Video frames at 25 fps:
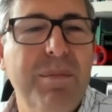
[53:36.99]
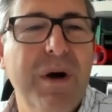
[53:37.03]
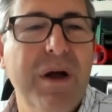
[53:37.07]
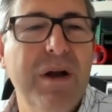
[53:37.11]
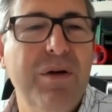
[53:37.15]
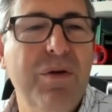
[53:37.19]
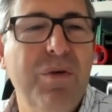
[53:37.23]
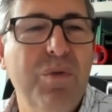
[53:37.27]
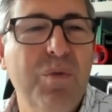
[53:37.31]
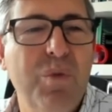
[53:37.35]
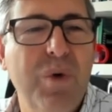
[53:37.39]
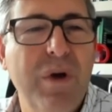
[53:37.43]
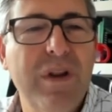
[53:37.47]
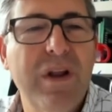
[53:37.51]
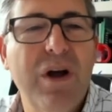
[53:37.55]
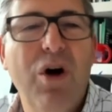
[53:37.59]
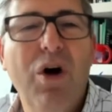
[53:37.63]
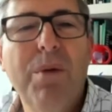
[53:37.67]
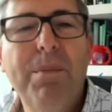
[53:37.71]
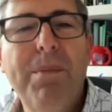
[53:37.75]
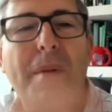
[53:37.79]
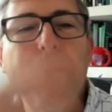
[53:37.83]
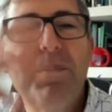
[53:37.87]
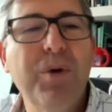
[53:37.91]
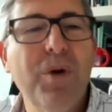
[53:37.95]
But when the
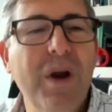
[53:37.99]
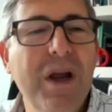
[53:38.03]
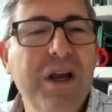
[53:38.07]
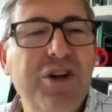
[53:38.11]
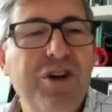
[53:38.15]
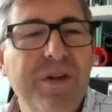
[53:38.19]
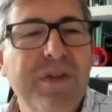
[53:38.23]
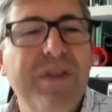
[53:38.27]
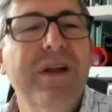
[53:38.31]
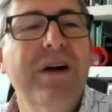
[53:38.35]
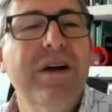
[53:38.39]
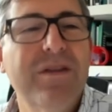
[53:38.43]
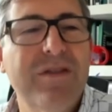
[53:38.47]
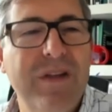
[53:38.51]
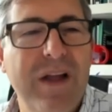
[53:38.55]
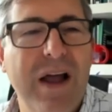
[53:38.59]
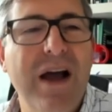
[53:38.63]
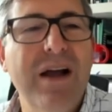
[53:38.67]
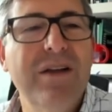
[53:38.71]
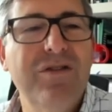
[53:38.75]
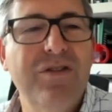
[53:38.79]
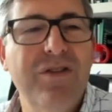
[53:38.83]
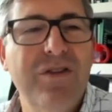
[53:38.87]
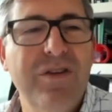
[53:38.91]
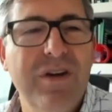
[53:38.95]
whole population does
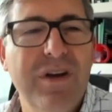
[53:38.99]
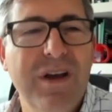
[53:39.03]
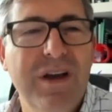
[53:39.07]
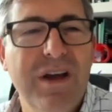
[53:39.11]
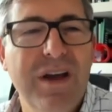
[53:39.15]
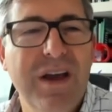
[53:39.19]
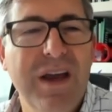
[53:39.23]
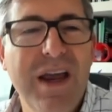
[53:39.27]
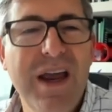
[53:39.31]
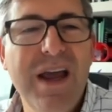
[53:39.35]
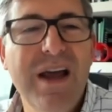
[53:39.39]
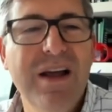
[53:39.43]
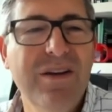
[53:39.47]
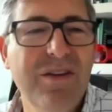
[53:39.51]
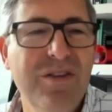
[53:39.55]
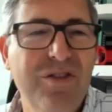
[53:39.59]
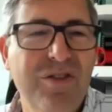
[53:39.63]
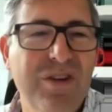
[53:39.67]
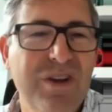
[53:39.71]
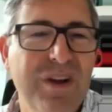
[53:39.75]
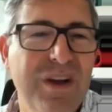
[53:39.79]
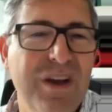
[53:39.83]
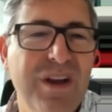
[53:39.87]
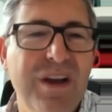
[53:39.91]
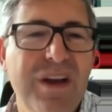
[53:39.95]
that, and
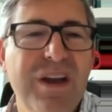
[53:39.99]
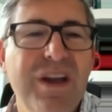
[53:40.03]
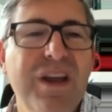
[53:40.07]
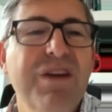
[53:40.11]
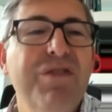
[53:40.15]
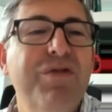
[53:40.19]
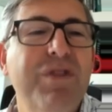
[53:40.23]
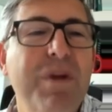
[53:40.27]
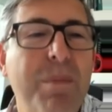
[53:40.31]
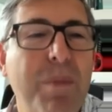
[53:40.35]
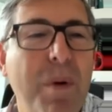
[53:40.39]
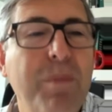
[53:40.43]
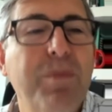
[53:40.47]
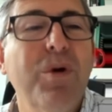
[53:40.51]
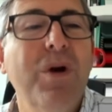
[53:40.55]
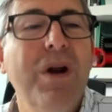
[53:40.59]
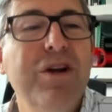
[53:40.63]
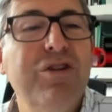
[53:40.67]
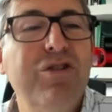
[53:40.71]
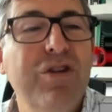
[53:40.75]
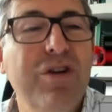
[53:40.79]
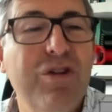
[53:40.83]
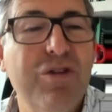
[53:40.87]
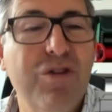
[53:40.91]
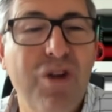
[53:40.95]
if the
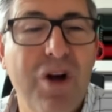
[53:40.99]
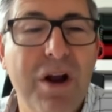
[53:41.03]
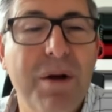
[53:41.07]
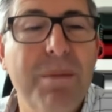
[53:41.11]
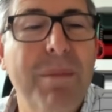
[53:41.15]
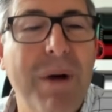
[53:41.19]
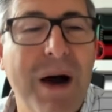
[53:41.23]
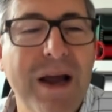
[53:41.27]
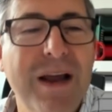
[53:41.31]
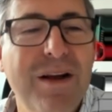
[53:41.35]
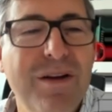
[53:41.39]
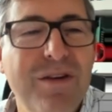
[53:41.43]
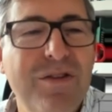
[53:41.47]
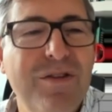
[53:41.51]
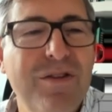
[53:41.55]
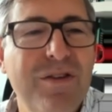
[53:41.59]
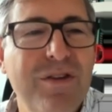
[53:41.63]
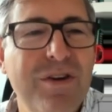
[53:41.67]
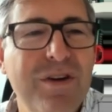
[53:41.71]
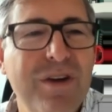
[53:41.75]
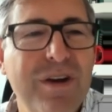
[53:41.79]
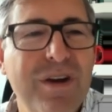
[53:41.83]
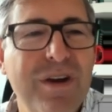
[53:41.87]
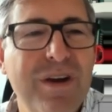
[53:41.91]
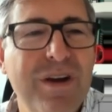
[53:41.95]
population is not
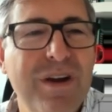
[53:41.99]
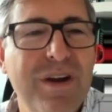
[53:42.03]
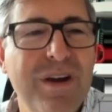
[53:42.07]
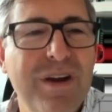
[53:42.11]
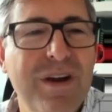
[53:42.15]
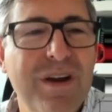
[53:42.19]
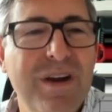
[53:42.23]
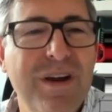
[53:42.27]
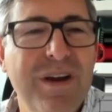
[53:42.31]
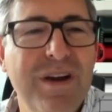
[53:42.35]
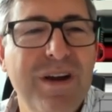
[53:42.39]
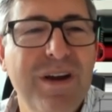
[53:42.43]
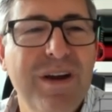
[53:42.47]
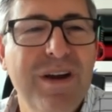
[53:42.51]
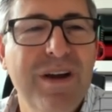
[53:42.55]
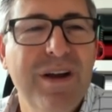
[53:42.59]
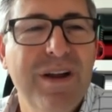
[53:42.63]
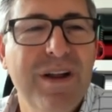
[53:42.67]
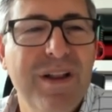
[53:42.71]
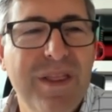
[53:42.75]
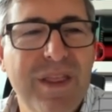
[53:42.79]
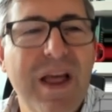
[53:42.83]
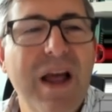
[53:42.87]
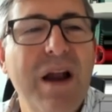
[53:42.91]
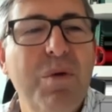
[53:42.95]
biased,
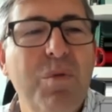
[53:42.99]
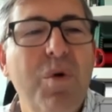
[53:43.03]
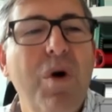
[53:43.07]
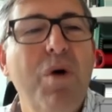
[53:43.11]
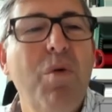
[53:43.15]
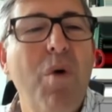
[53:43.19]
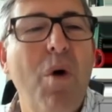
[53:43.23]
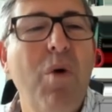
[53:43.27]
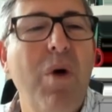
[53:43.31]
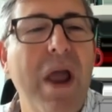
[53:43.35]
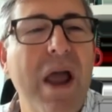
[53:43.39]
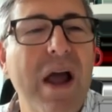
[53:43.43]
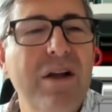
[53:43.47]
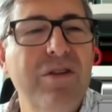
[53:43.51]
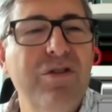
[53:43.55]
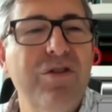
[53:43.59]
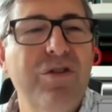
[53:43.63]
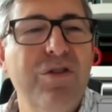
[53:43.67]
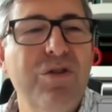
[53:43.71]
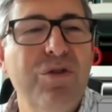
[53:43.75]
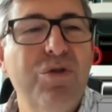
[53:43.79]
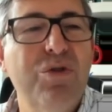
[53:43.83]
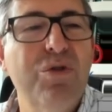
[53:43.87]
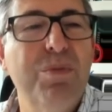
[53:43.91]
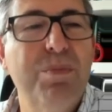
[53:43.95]
then we will
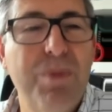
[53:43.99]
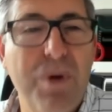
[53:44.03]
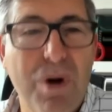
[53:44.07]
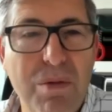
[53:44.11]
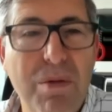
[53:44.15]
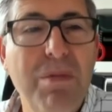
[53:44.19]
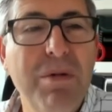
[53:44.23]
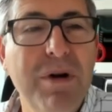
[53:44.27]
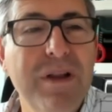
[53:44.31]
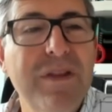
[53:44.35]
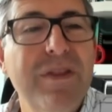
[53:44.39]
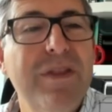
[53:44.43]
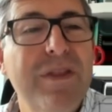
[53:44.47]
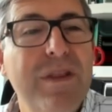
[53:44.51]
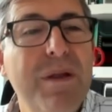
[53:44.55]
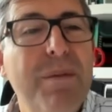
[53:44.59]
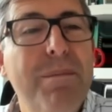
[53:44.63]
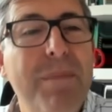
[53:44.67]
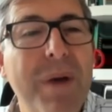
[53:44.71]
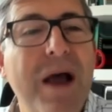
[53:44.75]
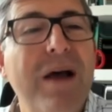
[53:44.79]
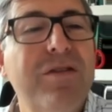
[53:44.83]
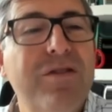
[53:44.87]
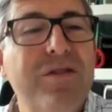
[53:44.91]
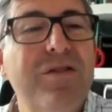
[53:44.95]
get to probably
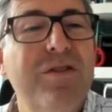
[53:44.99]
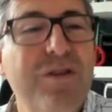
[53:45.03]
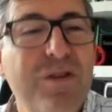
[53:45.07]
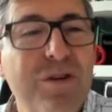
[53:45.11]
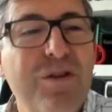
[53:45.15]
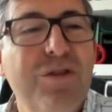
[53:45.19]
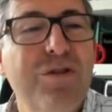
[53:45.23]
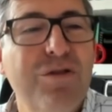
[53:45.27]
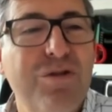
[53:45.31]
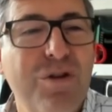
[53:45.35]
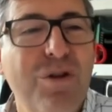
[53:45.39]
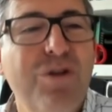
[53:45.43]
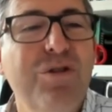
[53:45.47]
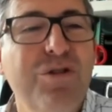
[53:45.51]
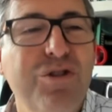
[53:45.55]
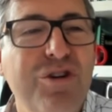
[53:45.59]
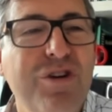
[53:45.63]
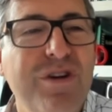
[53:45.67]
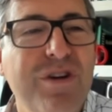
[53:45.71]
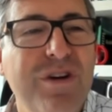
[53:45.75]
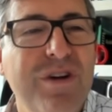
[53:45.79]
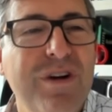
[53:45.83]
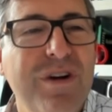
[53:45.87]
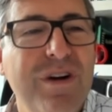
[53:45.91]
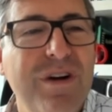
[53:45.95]
the best
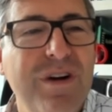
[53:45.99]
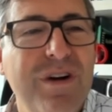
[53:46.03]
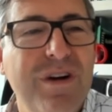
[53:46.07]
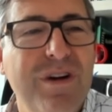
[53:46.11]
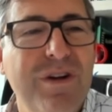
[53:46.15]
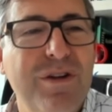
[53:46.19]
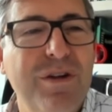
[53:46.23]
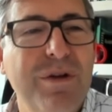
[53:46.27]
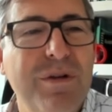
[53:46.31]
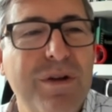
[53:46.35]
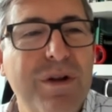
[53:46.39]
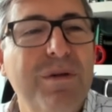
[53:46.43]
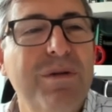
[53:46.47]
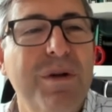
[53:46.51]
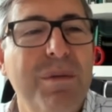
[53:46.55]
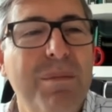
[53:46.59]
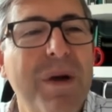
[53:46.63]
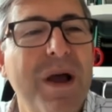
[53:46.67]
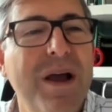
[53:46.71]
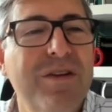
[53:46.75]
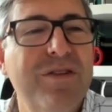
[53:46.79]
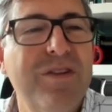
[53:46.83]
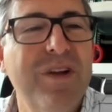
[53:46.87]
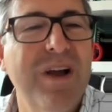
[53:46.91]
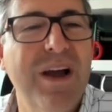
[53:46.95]
solution, the the, the
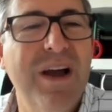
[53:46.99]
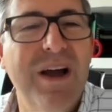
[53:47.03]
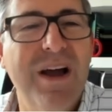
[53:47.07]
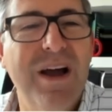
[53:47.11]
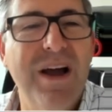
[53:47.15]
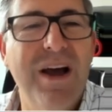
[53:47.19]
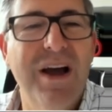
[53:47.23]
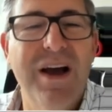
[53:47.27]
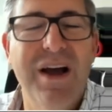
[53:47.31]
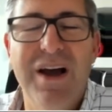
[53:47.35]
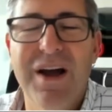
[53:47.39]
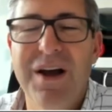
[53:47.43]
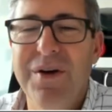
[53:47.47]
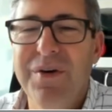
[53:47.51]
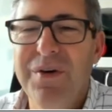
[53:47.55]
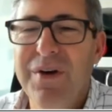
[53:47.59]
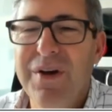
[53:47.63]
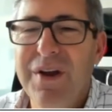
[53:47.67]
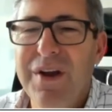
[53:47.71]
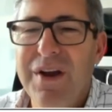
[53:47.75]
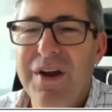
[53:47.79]
best uh, uh